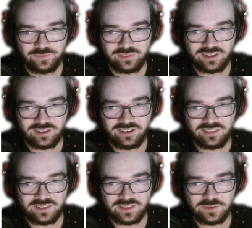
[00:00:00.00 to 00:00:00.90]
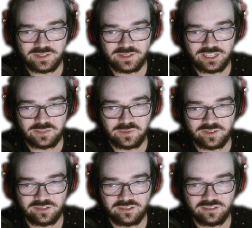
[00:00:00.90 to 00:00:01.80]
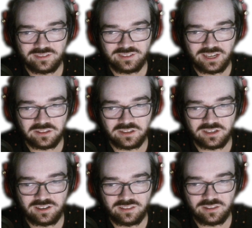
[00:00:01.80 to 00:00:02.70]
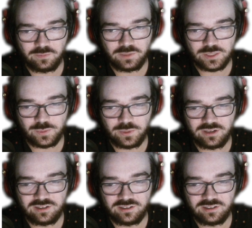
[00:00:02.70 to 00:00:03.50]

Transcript: I don't think this one's any special. I think the best part